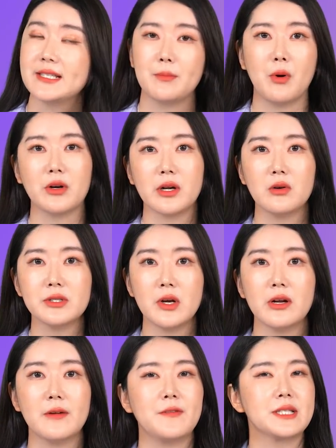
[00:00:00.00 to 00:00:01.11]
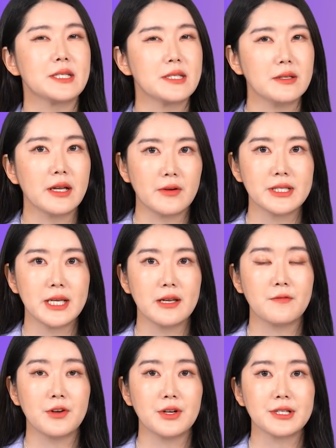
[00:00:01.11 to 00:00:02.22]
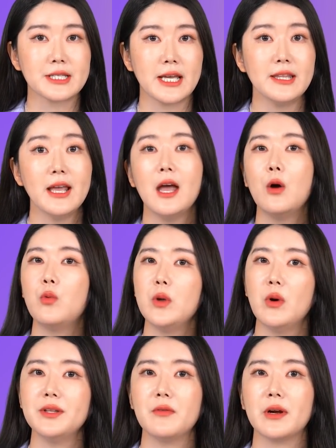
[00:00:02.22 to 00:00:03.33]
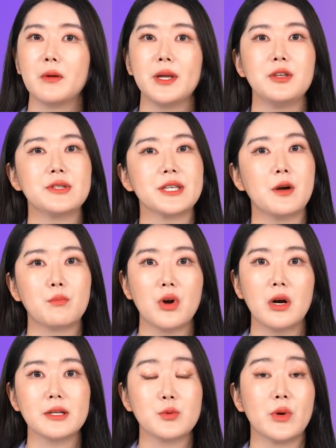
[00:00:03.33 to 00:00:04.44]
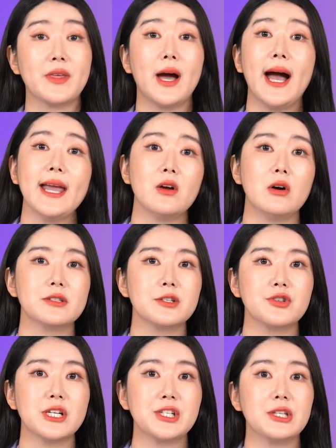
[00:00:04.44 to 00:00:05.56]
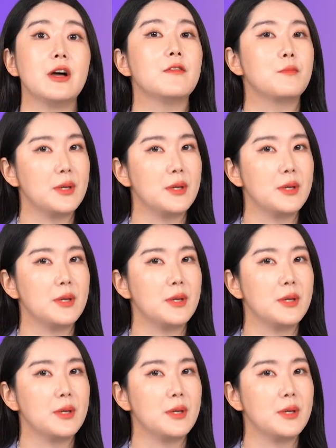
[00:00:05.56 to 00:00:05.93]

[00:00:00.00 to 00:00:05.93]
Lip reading: the particles are, if it's still irritating for your skin, we want to recommend using a product with high concentration of